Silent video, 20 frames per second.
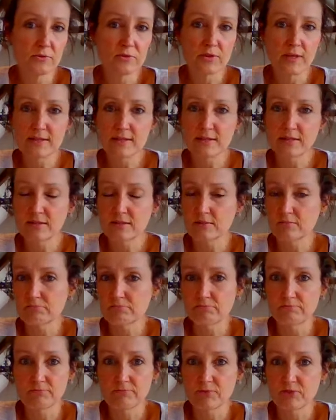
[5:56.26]
dressed
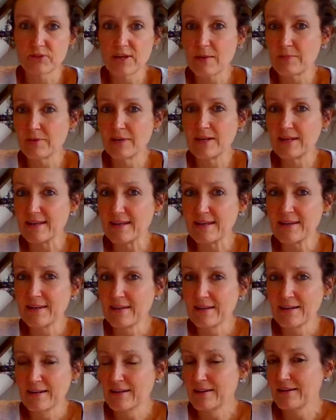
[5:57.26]
shabbily,
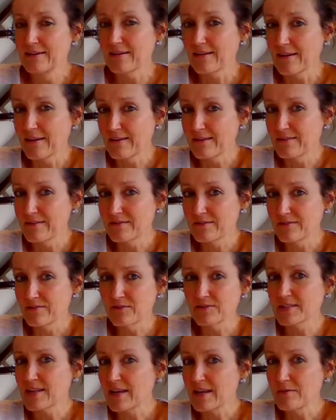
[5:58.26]

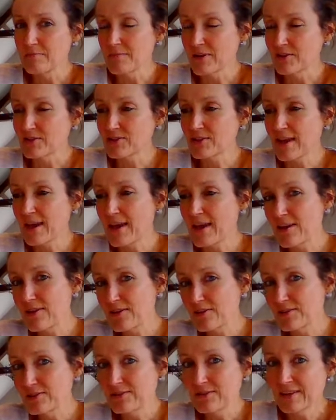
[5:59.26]
not taking much
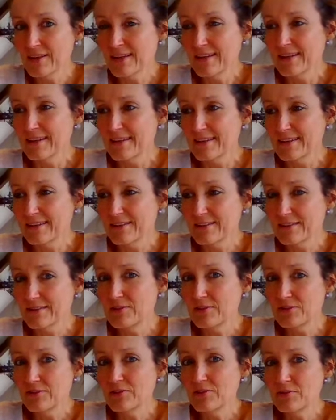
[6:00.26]
care,
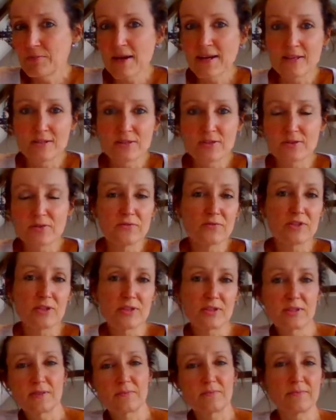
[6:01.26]
you might sort of
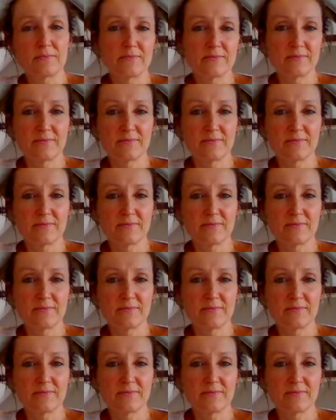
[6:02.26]
just